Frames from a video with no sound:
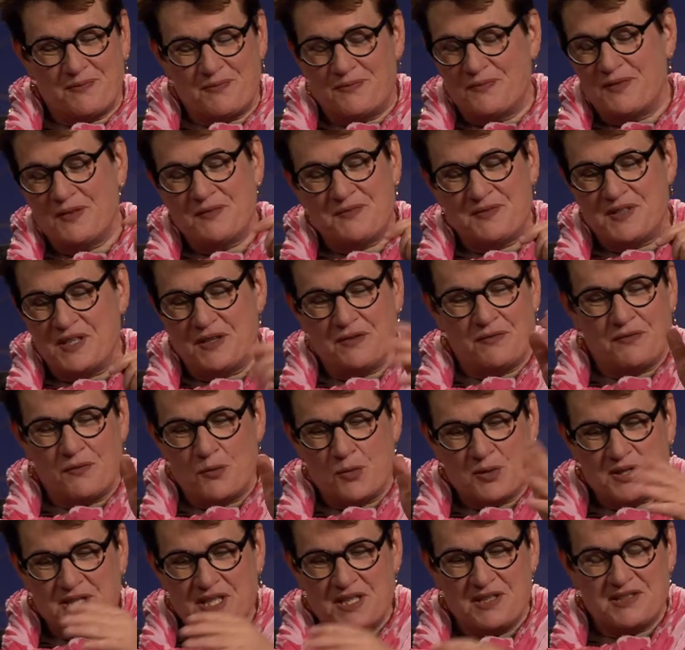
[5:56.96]
15th,
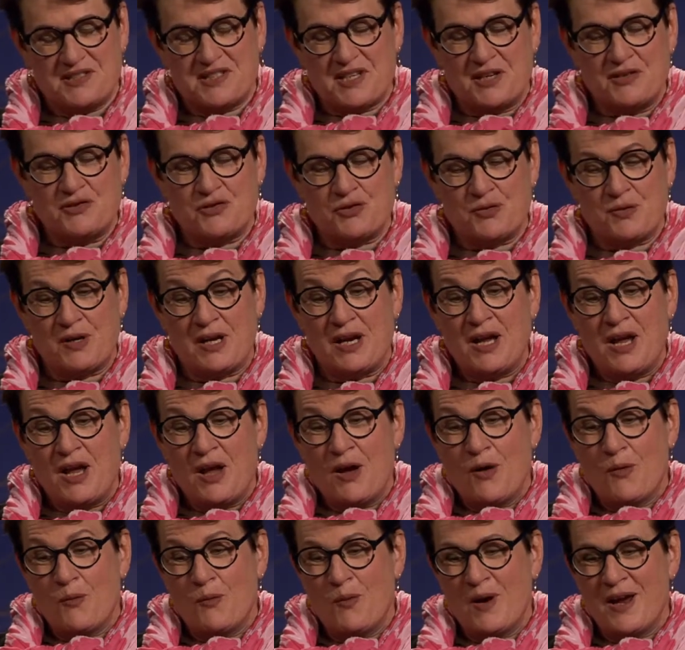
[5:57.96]
14th century,
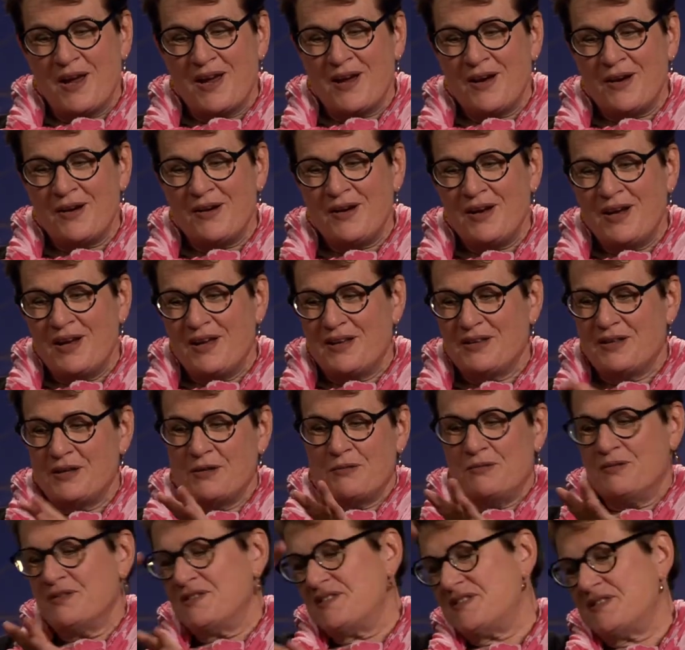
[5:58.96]
where
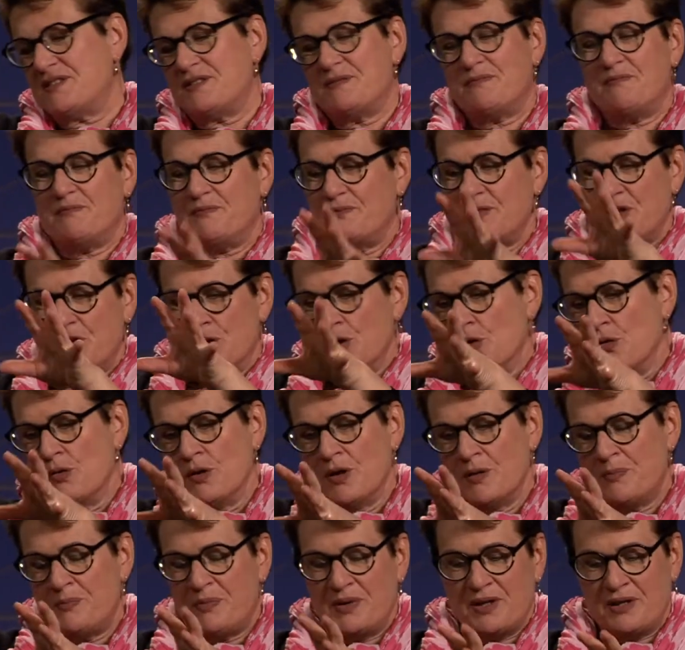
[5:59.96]
there was
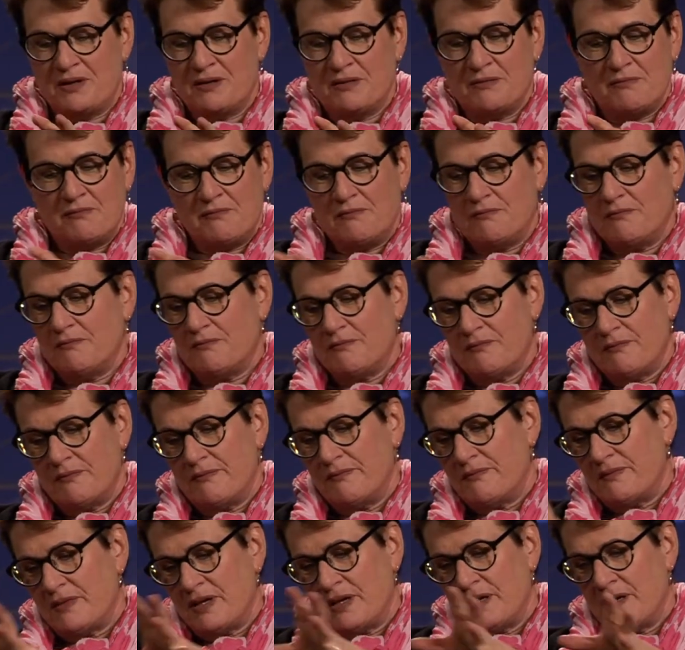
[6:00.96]
Europe and
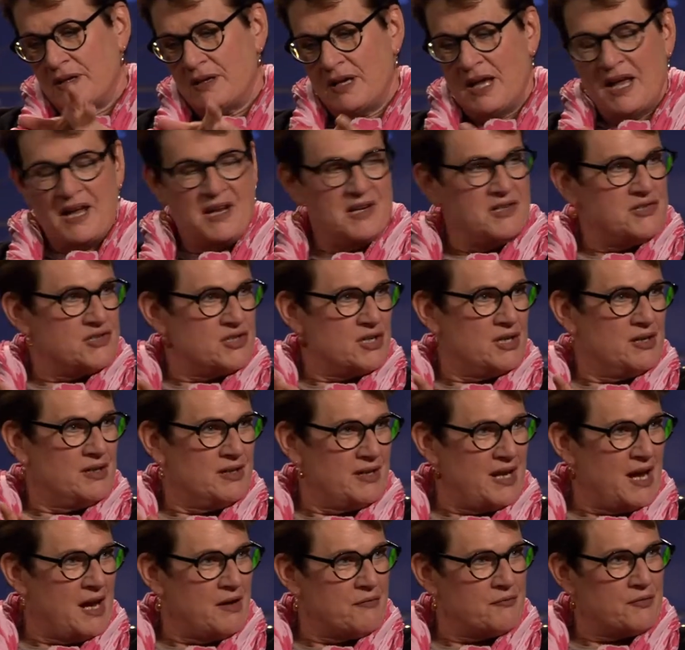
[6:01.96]
Asia
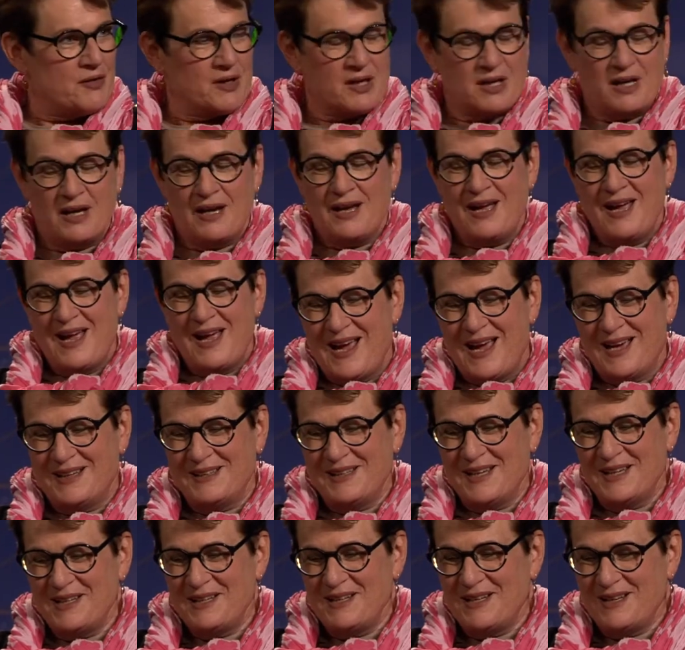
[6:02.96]
and Africa,
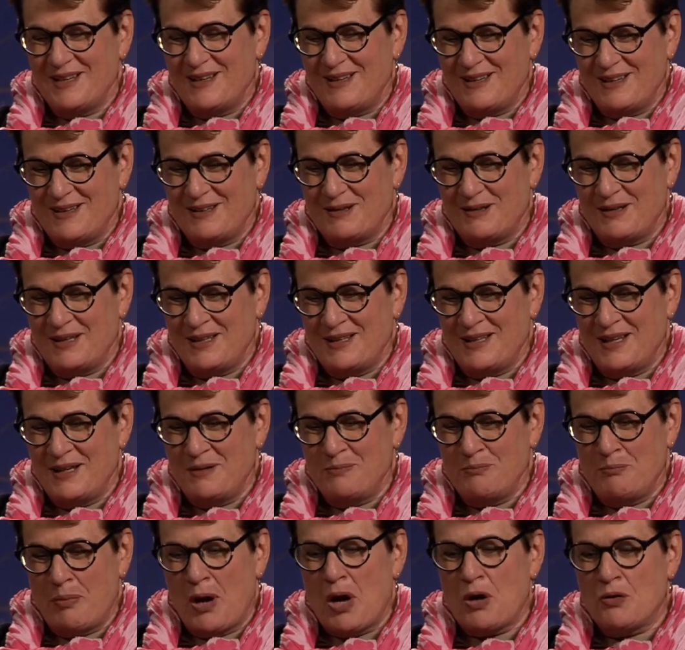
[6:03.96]
and
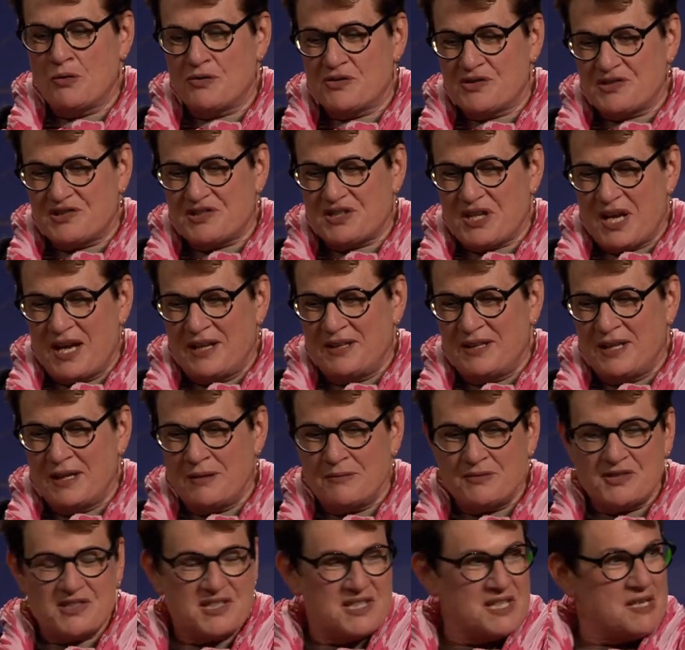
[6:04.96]
then boats, and
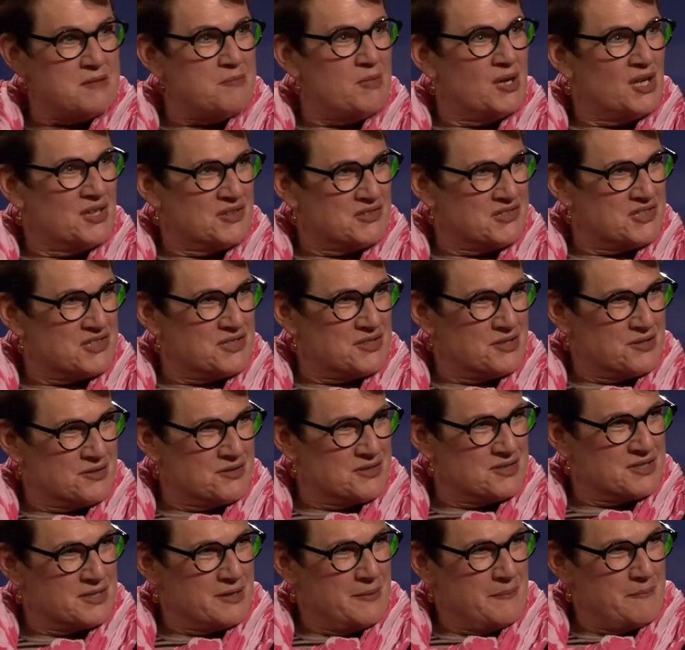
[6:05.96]
then sea
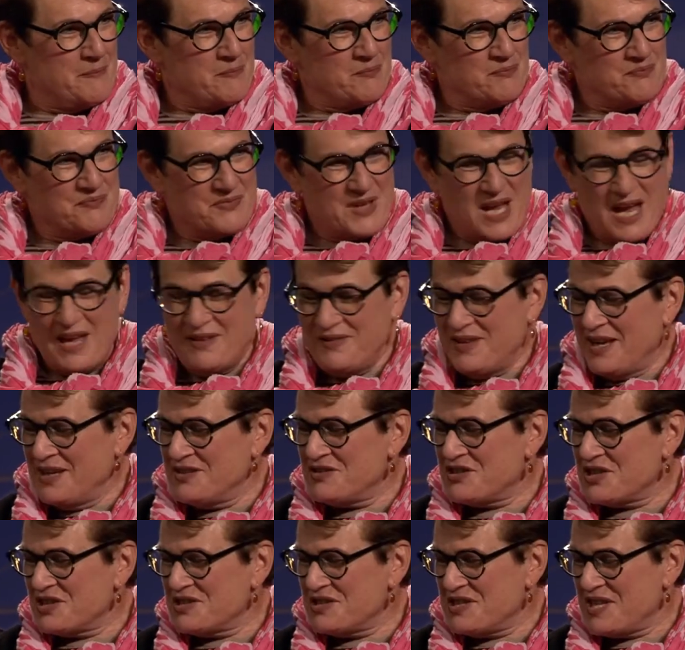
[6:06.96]
monsters, and
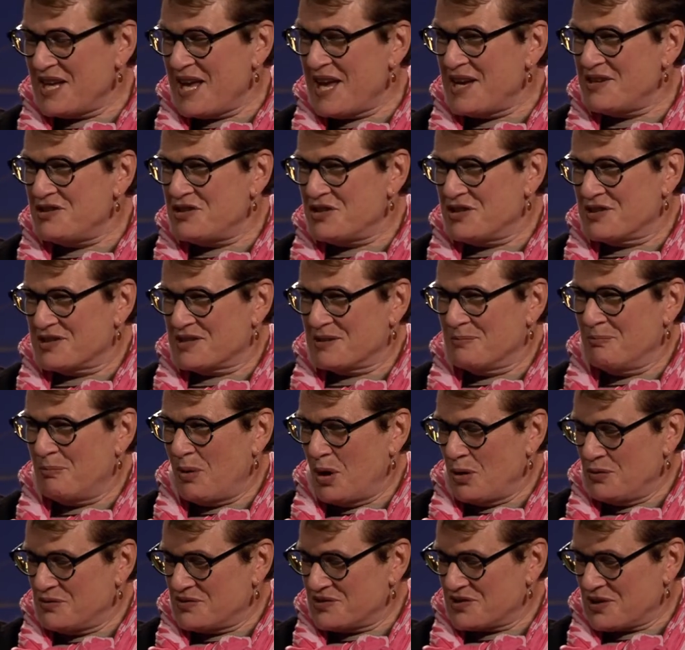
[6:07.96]
then just the edges and
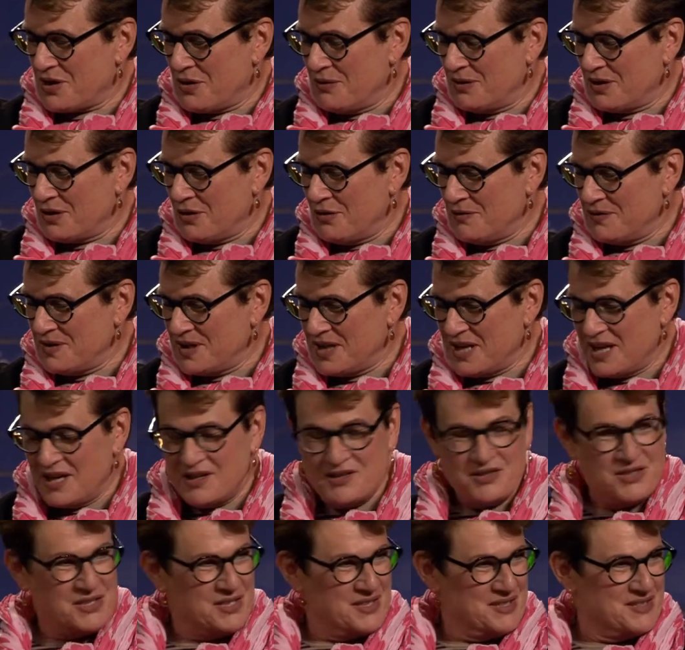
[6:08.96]
boats going over the
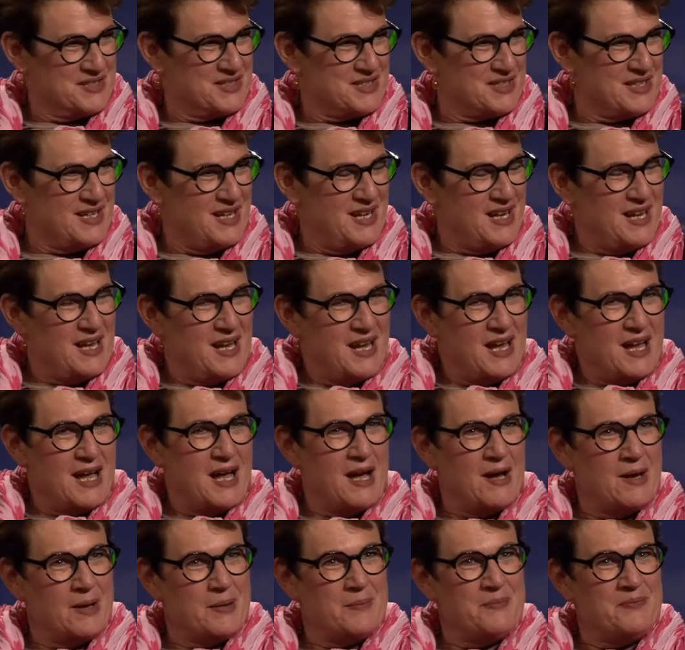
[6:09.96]
edges.
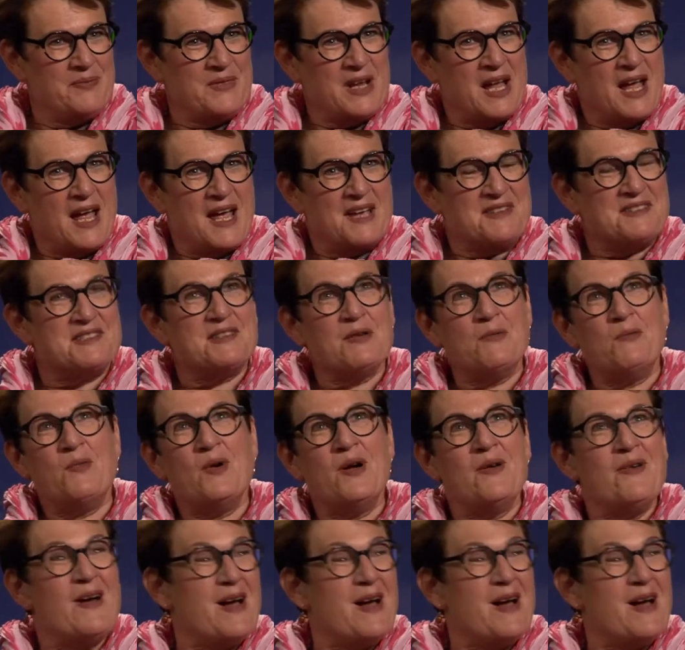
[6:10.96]
And so where